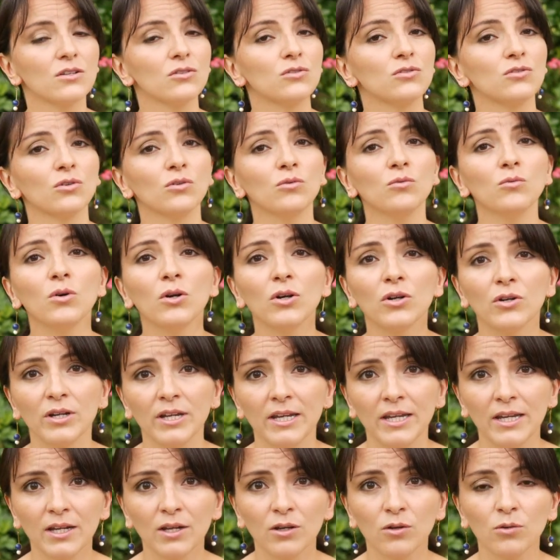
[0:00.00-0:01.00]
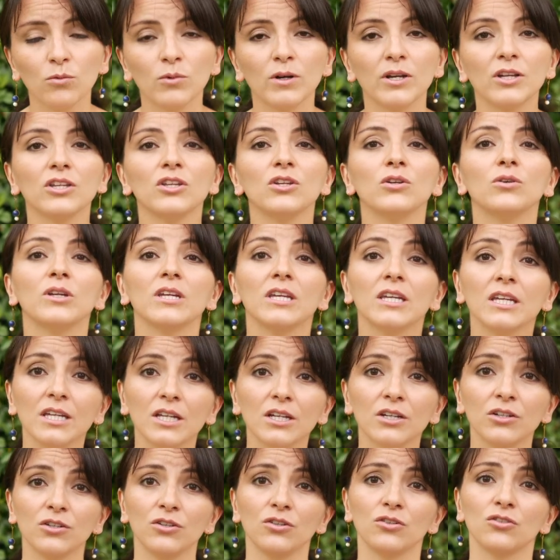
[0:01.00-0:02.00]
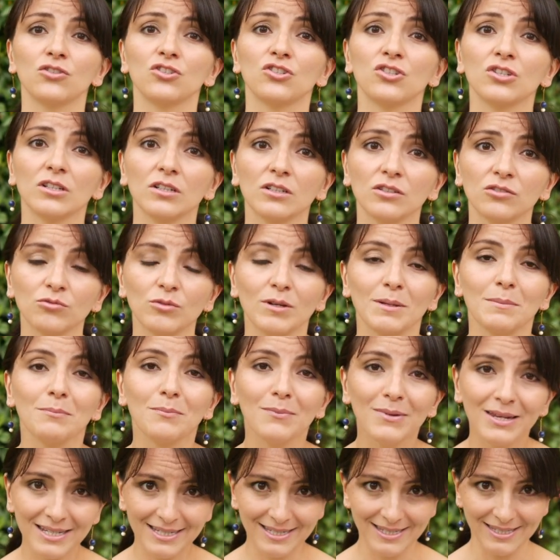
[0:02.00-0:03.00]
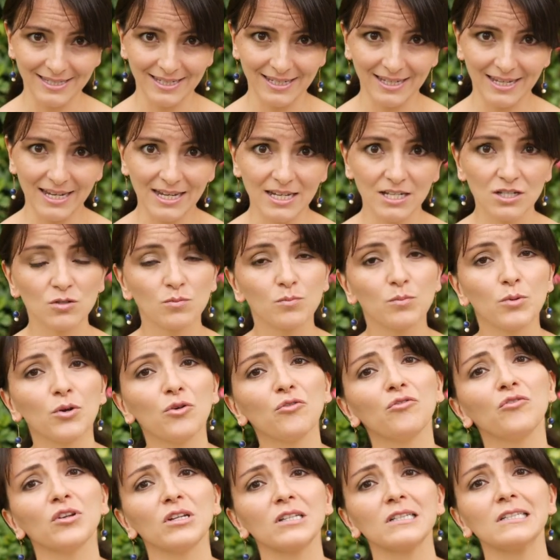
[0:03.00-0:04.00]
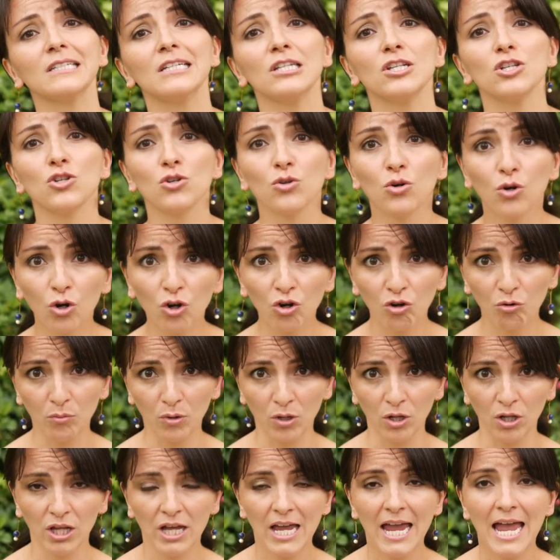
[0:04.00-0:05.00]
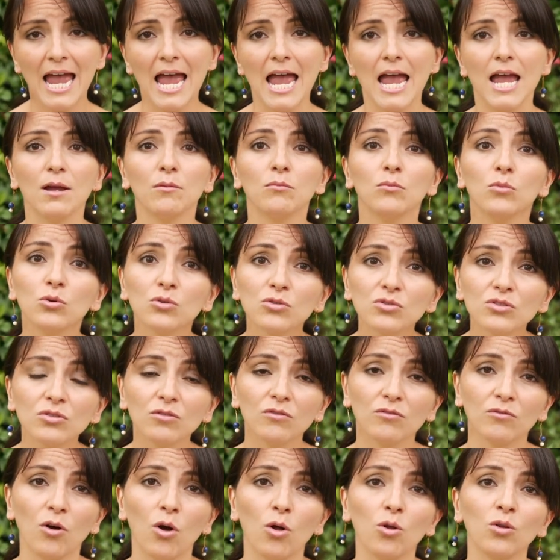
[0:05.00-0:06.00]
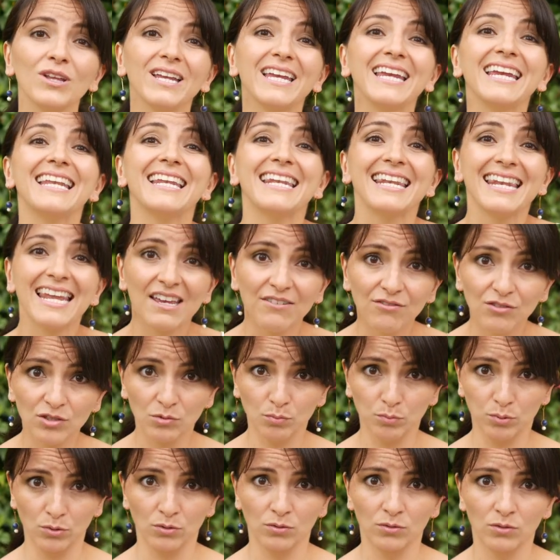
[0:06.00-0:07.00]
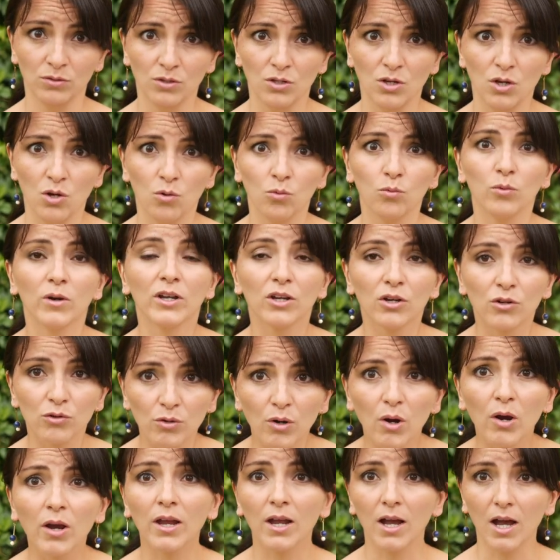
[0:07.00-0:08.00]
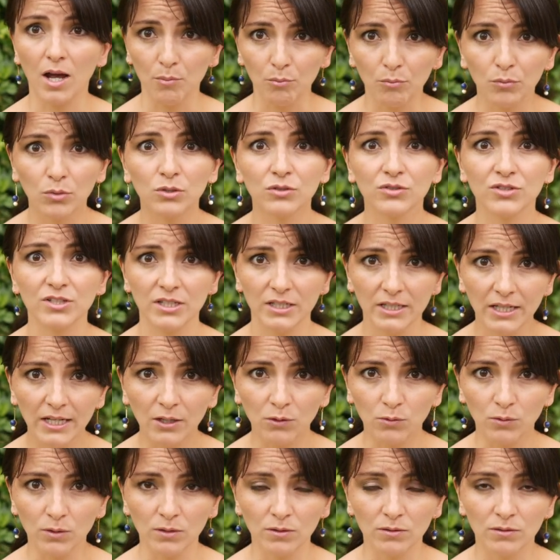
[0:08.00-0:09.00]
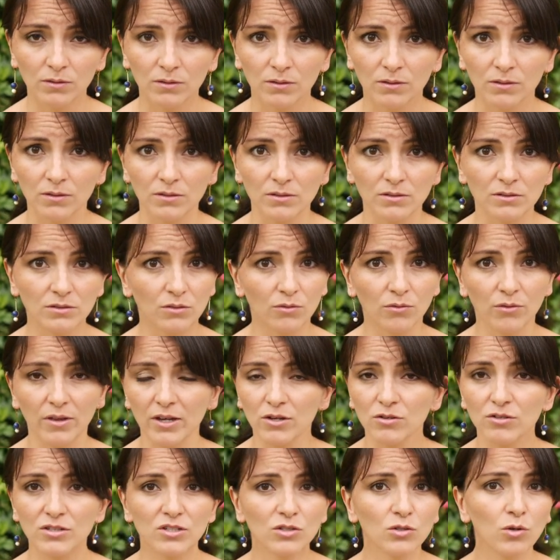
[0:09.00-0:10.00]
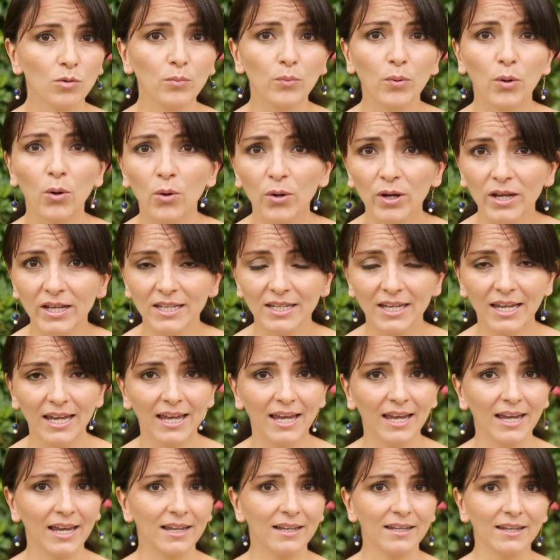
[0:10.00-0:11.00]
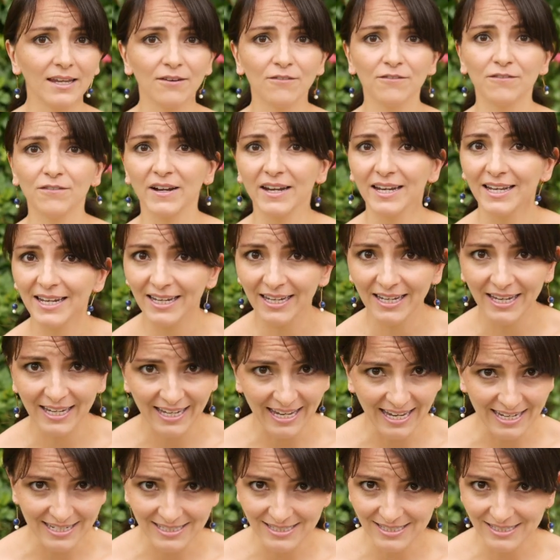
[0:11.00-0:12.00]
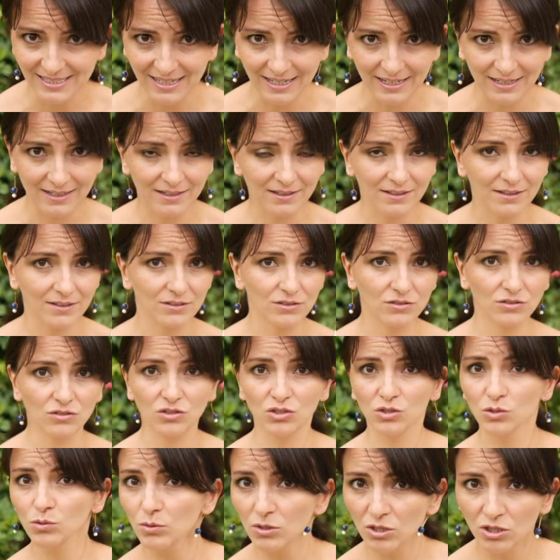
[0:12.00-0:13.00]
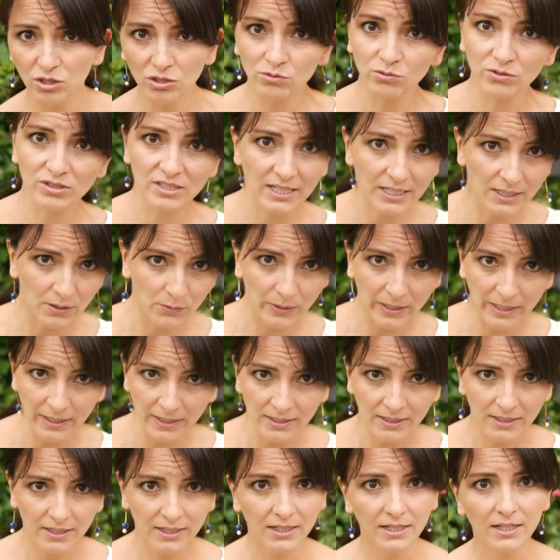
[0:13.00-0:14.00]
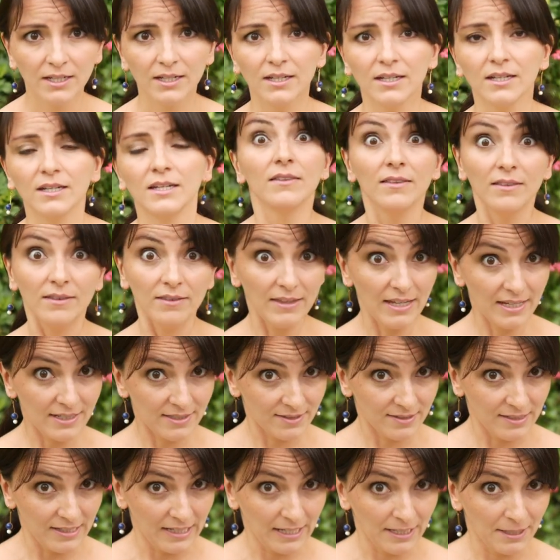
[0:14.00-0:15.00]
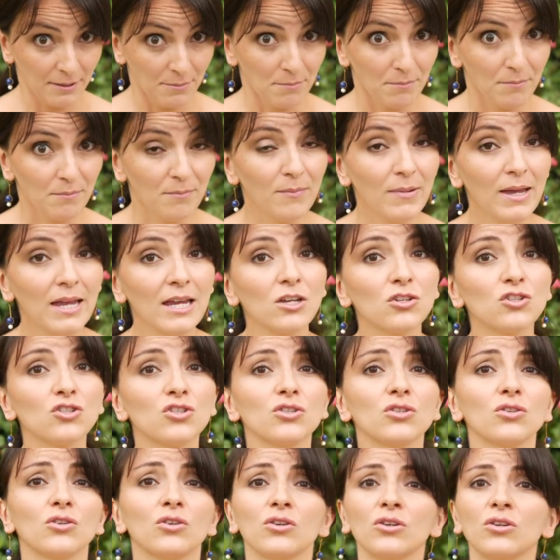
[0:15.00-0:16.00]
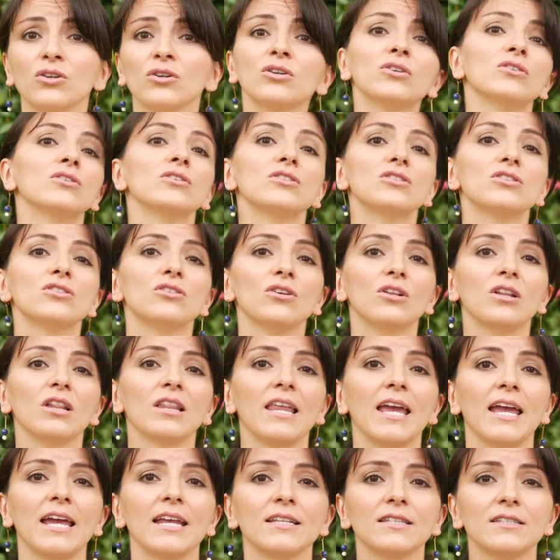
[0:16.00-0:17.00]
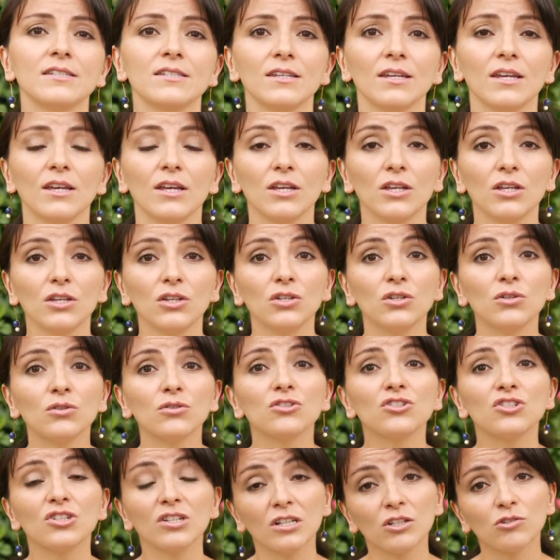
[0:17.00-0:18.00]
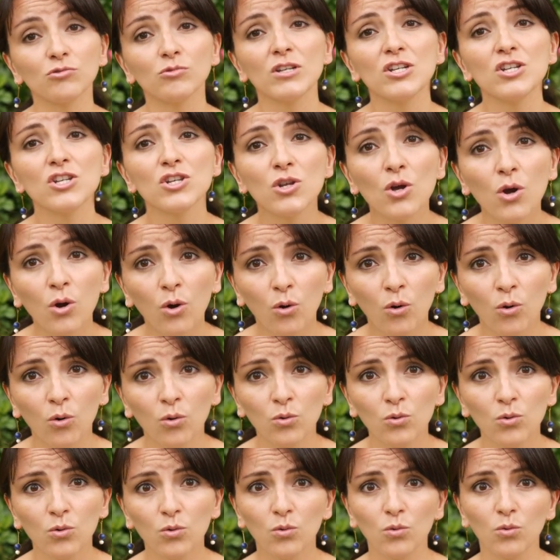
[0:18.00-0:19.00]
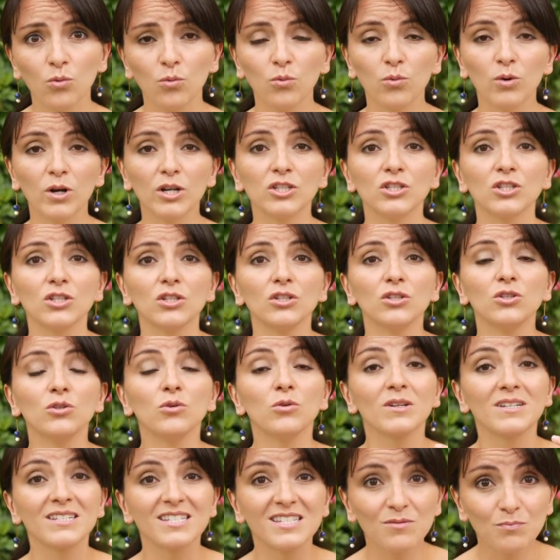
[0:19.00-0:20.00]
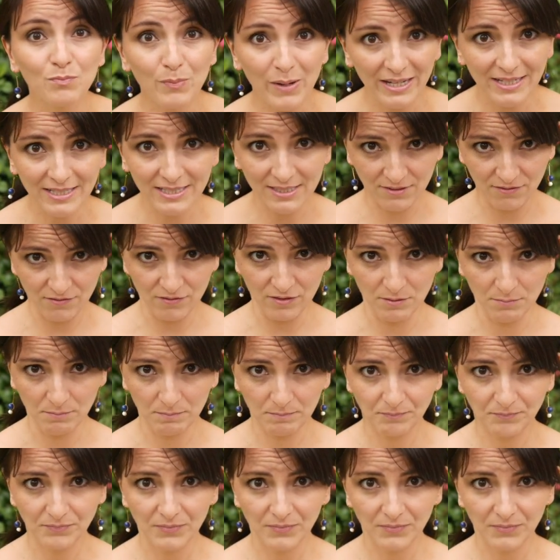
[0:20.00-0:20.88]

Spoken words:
Don't worry when you hear your children mixing. It's perfectly normal and most of all inevitable when growing up multilingual. So there is no point in fighting against that. You will lose anyway. Next thing, make sure to let your children know what you expect of them.